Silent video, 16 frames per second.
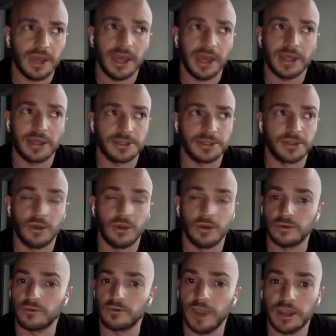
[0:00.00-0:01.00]
I had a
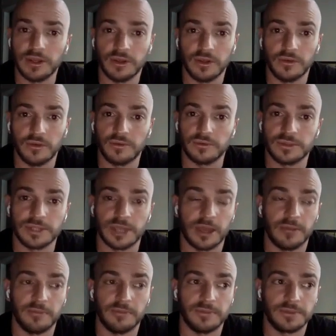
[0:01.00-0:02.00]
song on the radio,
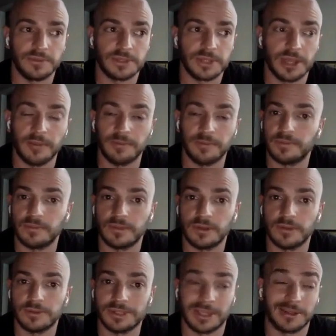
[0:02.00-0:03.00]
top,
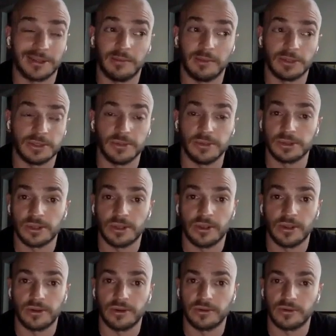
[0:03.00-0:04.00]
it was like a #2
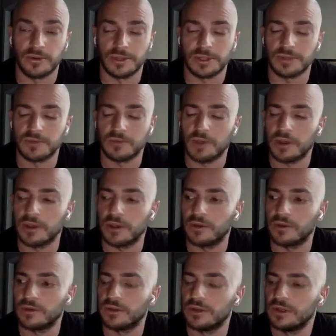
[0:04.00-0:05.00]
song on Christian
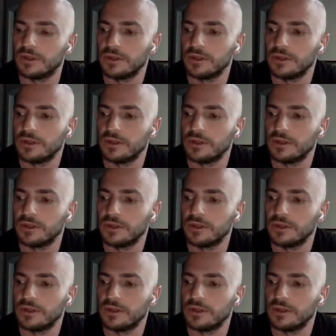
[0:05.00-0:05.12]
radio.